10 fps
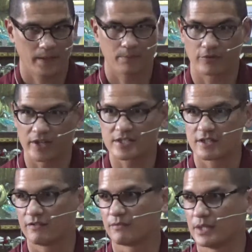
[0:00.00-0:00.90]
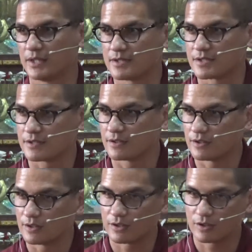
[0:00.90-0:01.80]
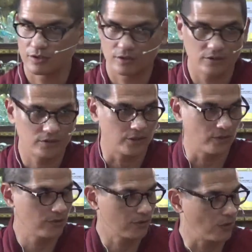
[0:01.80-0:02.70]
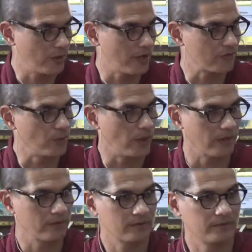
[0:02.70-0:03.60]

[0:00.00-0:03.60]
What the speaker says: pervasive means, you know, going everywhere.